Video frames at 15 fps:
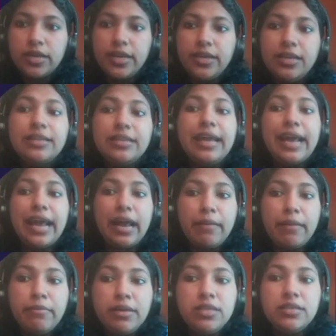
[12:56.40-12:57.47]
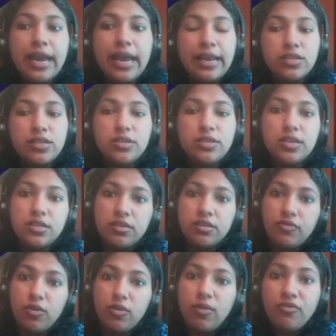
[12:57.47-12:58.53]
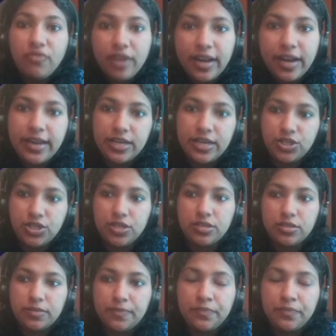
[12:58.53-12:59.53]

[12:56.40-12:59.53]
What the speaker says: they emit energy in the form of radiations.